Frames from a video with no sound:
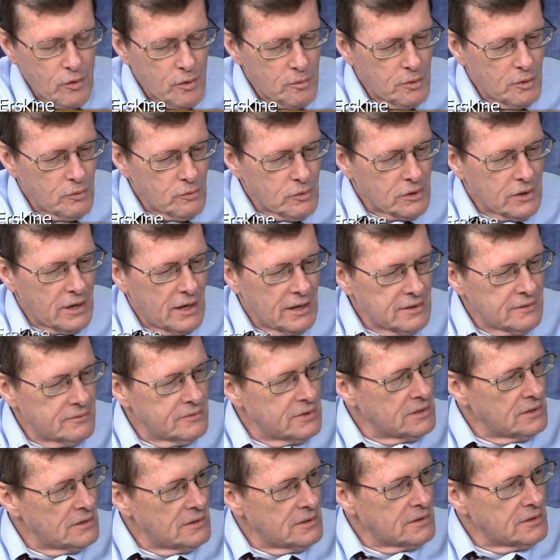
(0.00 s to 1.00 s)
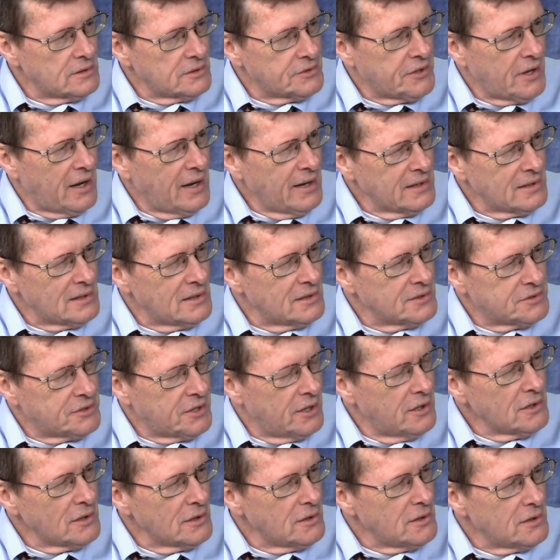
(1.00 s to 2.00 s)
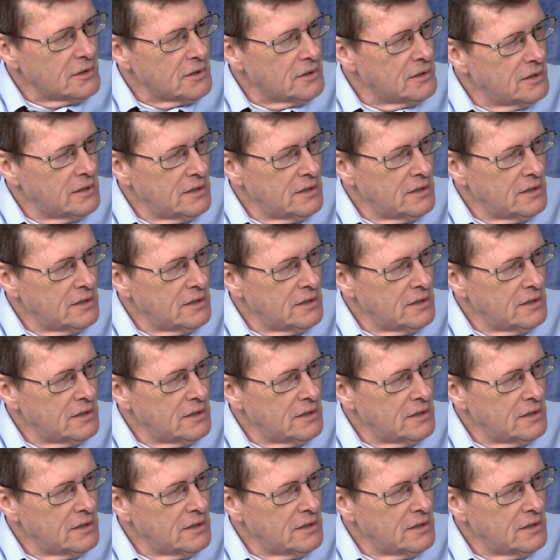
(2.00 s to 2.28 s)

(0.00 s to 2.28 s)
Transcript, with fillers: but we're kind of in a little tunnel, tunnel